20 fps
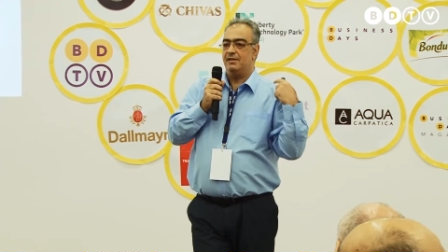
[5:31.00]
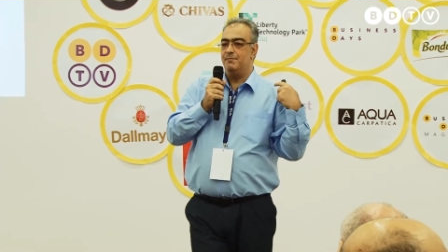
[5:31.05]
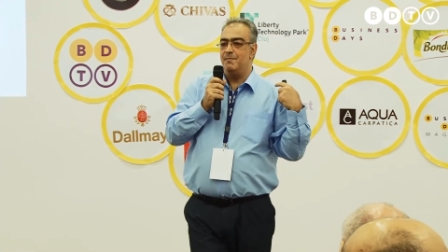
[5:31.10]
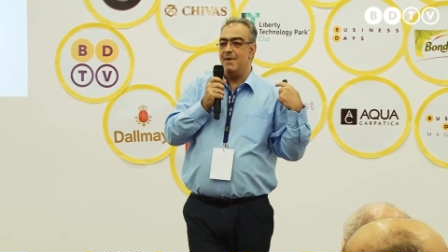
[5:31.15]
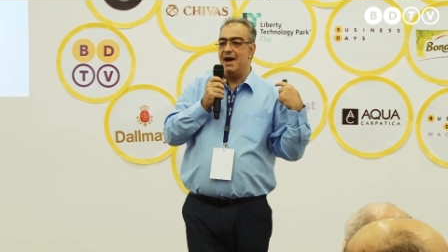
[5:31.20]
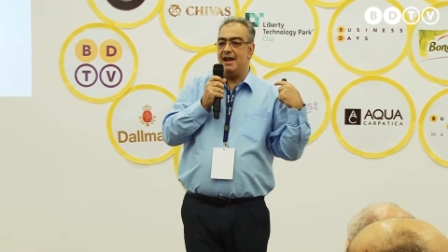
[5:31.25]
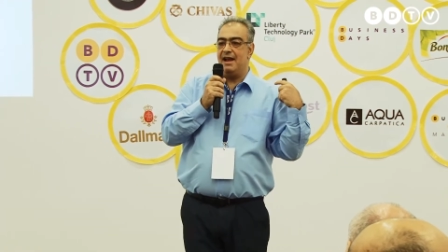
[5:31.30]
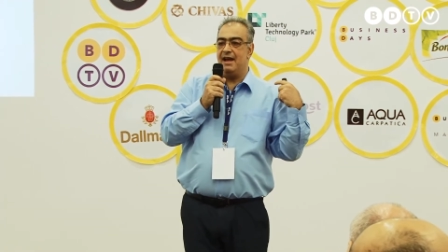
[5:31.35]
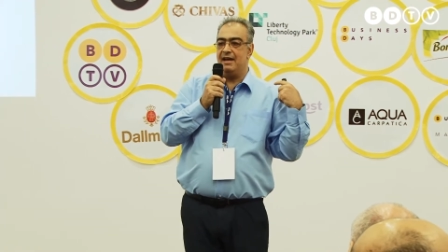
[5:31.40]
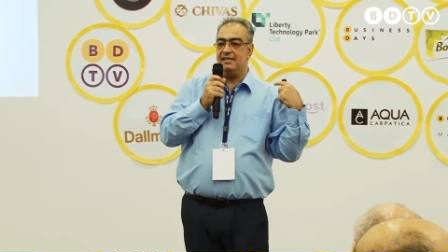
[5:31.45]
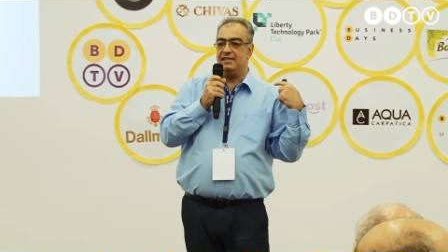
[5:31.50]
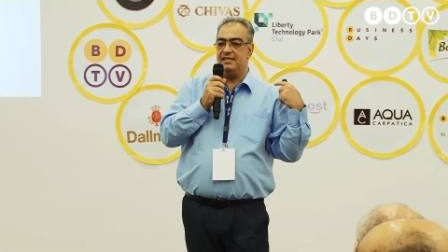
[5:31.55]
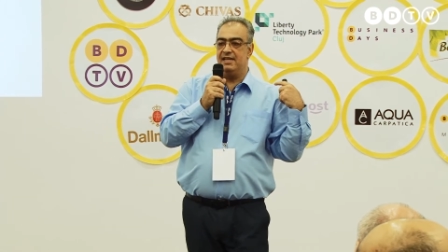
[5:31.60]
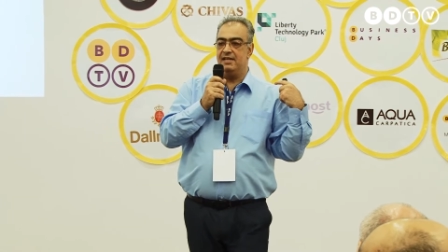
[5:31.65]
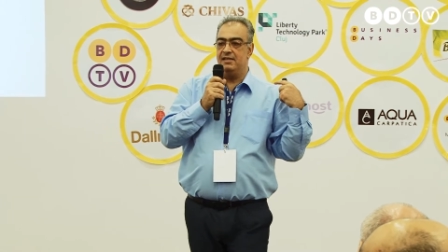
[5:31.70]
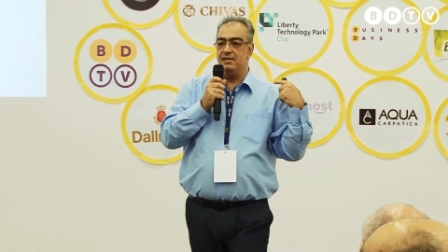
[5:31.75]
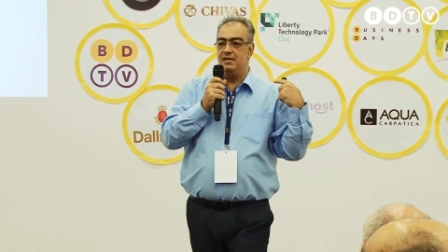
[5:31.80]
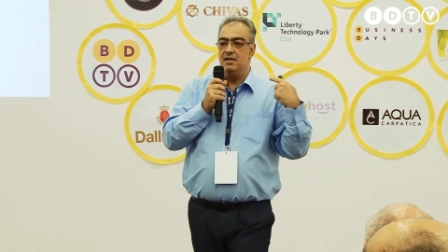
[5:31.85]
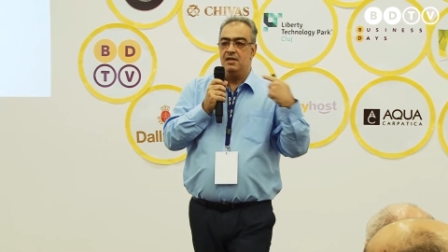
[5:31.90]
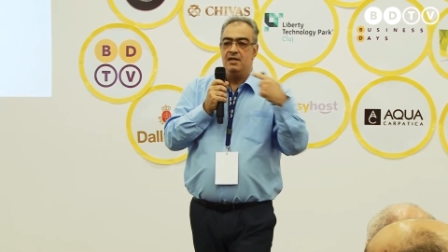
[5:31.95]
Barack
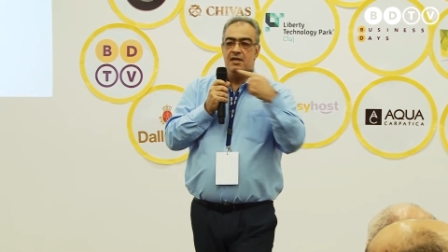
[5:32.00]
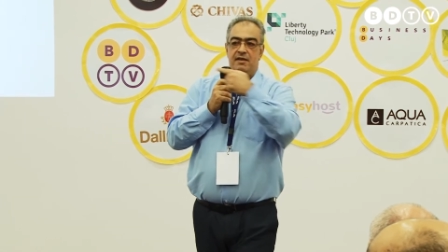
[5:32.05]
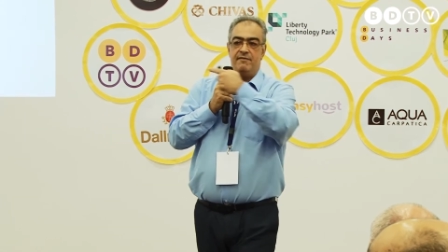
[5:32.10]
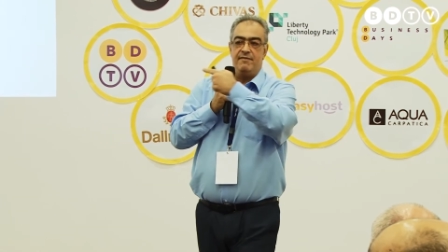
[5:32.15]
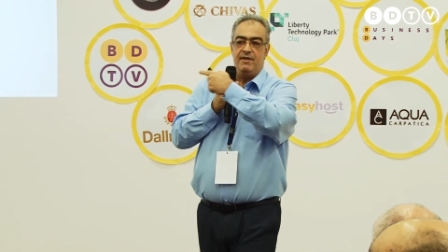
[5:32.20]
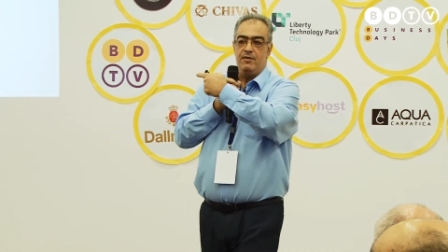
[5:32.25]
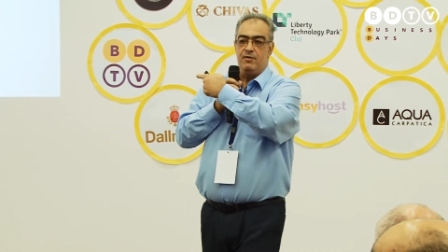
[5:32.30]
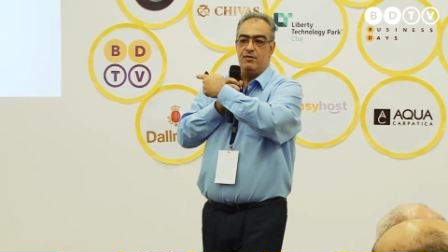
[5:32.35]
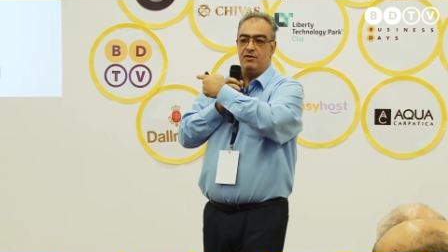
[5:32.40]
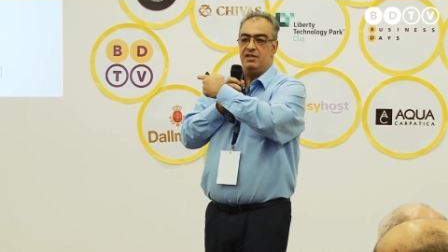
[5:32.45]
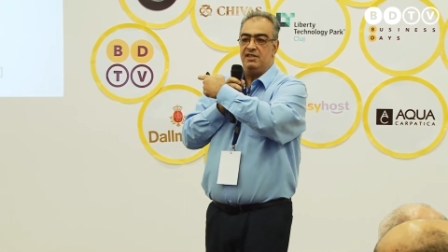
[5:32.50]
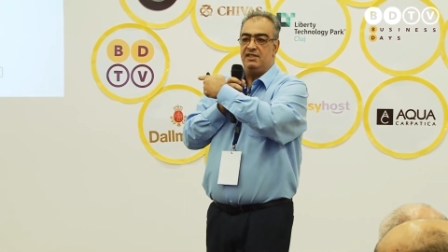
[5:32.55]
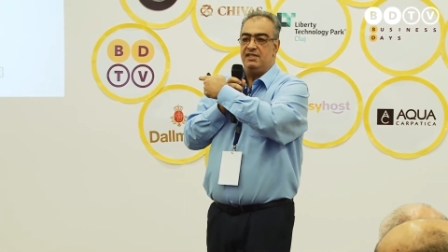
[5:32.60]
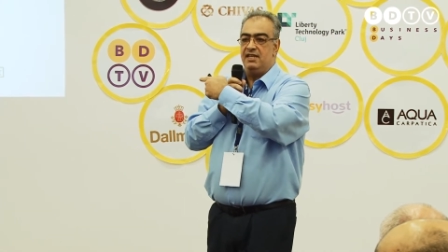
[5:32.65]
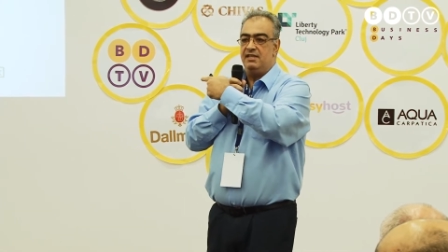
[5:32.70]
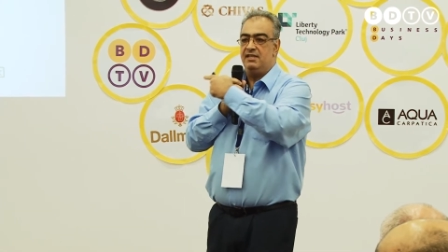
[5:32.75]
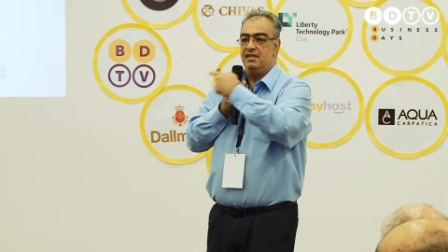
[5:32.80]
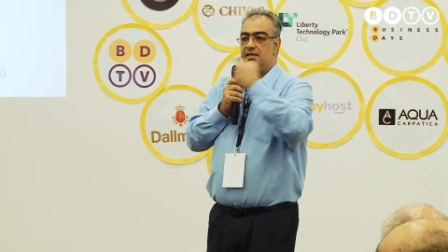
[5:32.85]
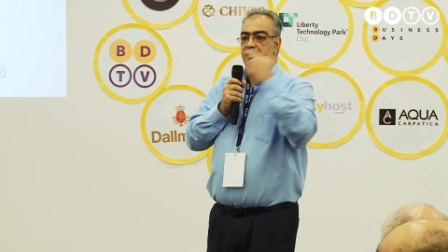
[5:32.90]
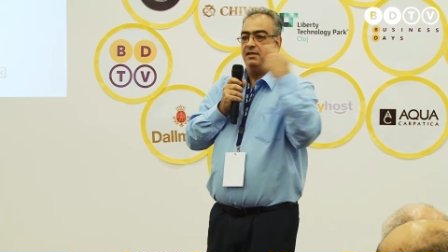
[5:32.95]
said, even though he said
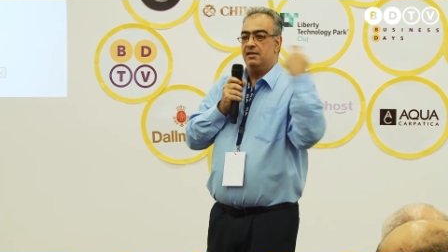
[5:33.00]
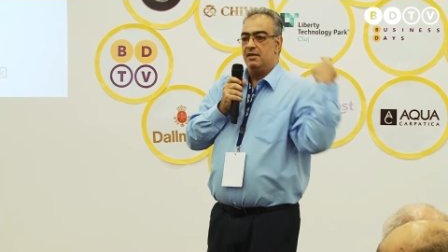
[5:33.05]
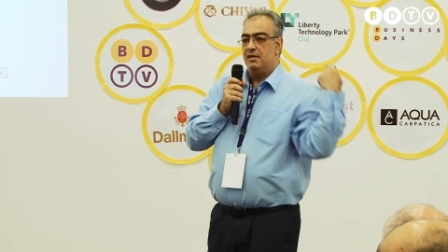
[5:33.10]
it